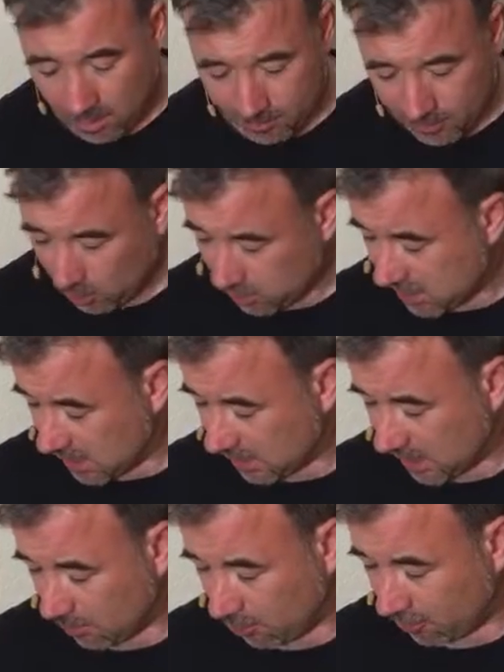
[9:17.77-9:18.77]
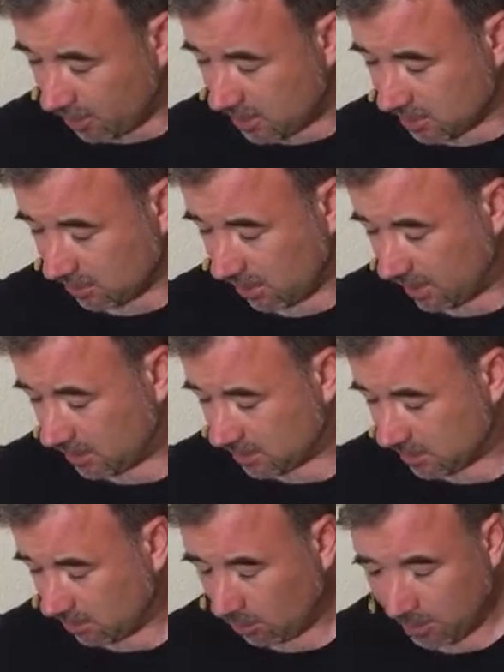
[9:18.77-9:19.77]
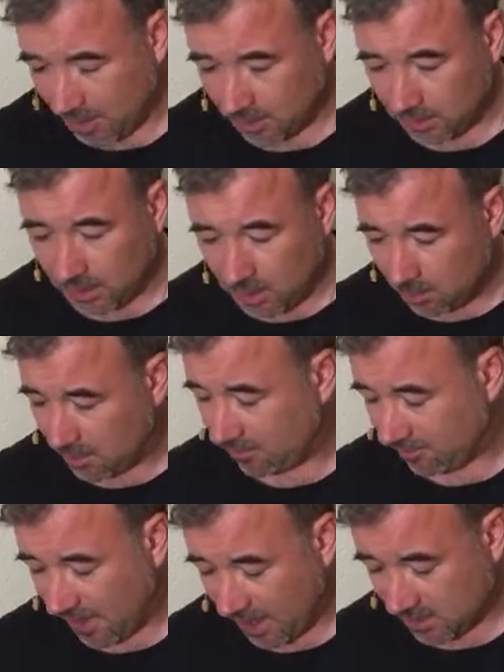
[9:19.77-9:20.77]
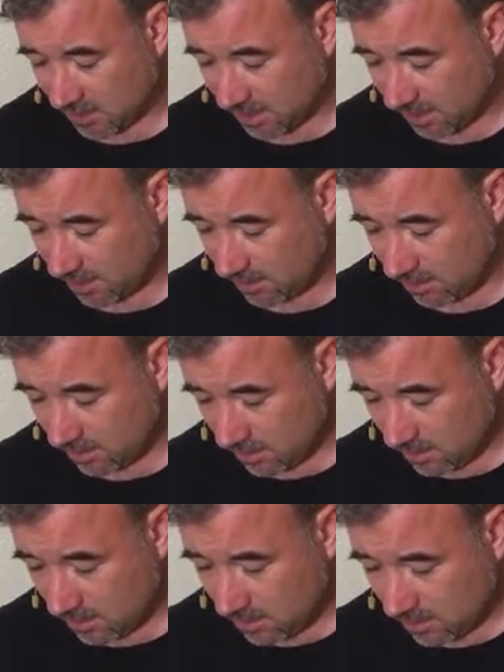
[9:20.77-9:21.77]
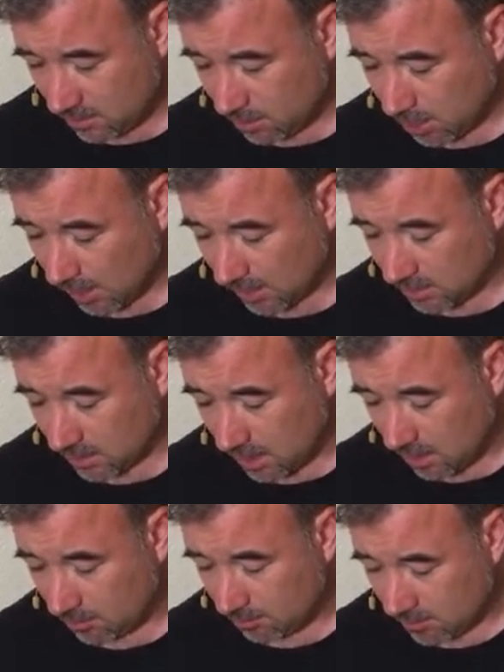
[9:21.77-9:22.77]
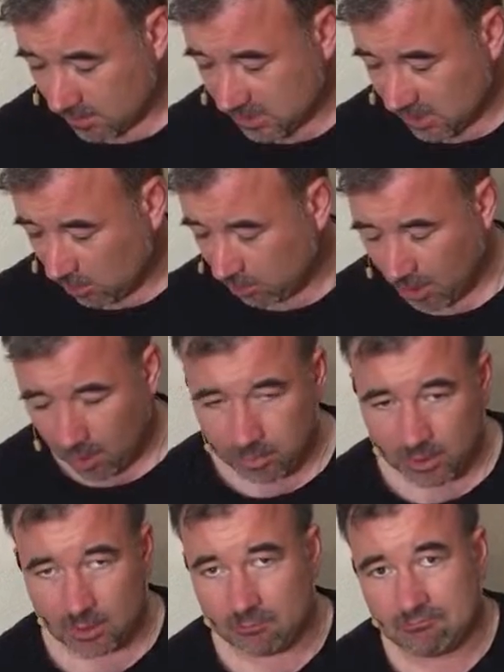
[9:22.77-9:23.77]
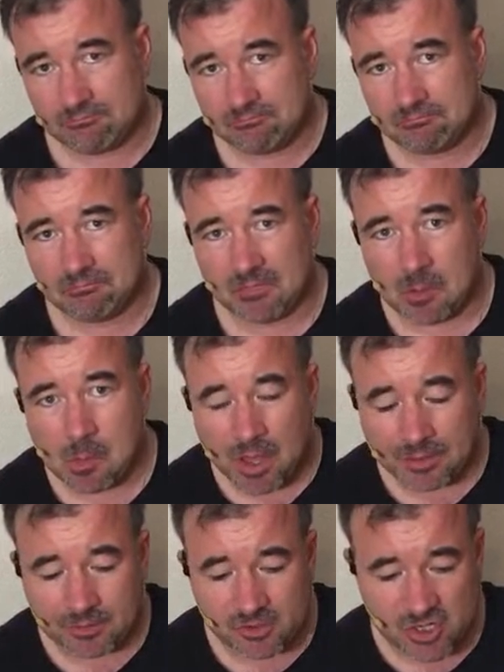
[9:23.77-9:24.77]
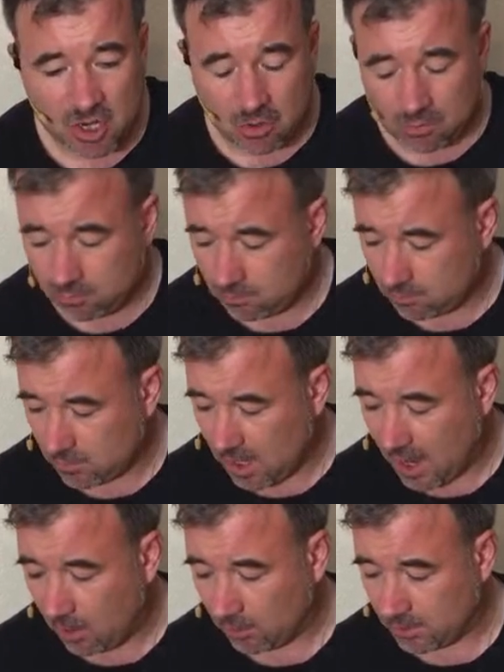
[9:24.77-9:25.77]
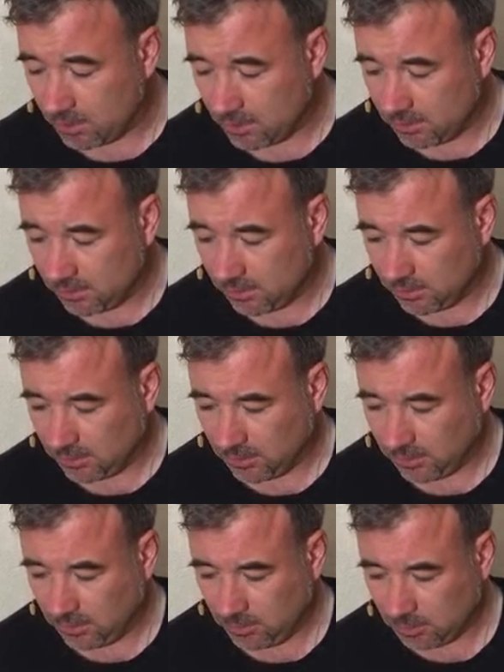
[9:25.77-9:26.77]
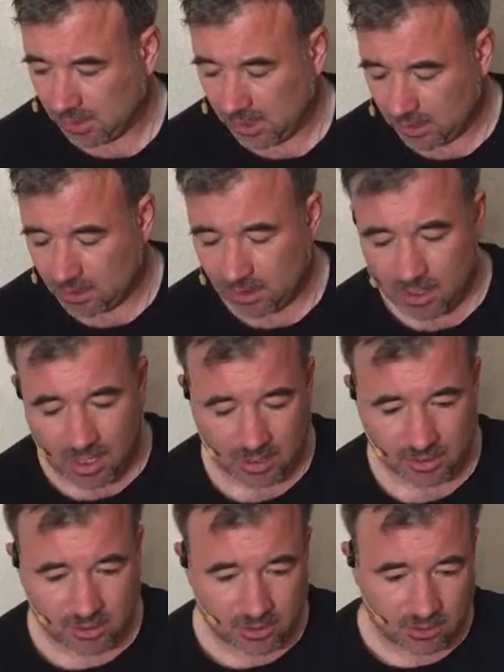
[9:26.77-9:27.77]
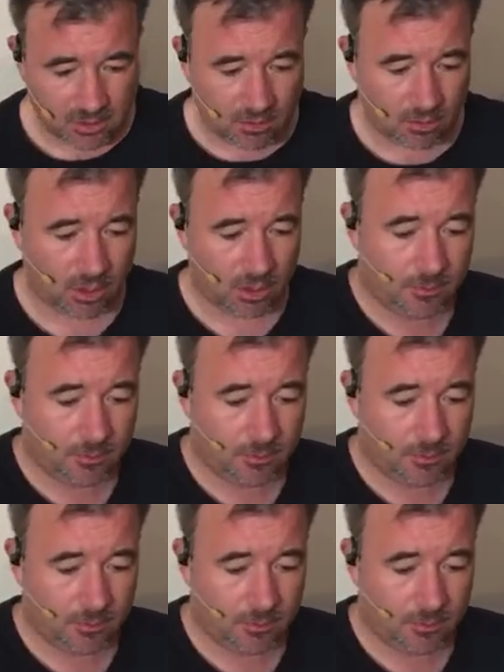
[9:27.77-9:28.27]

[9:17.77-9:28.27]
those didn't get pre-screened, so they'll be a little bit faster, but still probably a month or so out. Oh my gosh. Okay.